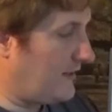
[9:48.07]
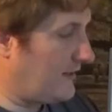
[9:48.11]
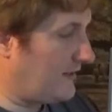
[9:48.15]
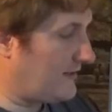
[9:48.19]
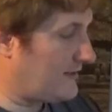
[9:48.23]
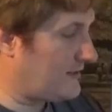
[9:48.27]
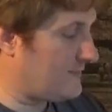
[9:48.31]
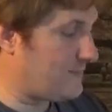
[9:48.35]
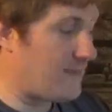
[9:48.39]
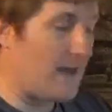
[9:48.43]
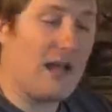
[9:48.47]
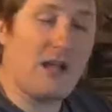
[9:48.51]

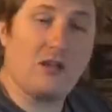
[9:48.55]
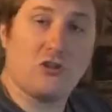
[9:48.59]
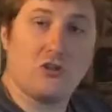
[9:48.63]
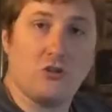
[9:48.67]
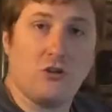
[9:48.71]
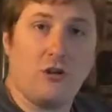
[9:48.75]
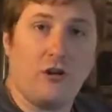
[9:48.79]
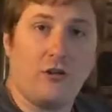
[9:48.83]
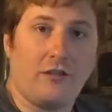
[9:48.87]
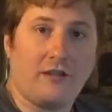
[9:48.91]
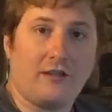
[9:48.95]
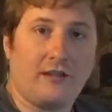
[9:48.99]
expansion
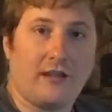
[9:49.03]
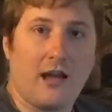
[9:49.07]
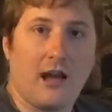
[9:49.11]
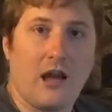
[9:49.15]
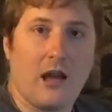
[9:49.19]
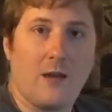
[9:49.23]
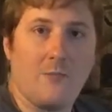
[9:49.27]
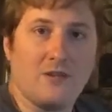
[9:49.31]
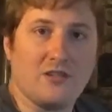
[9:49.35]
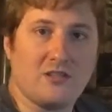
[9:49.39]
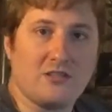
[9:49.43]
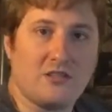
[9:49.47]
all the
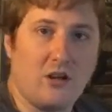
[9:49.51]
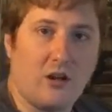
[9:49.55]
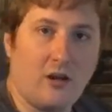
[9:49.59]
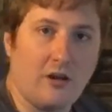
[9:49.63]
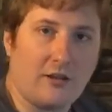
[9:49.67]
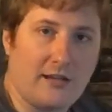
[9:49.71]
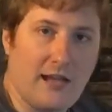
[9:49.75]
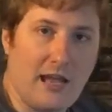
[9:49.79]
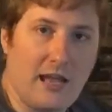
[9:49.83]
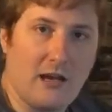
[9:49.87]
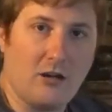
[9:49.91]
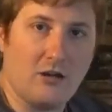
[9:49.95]
time as
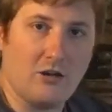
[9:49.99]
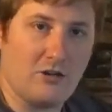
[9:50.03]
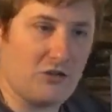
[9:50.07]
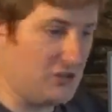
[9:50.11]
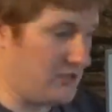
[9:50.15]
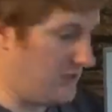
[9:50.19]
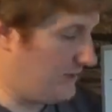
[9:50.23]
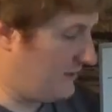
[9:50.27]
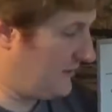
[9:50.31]
dark energy.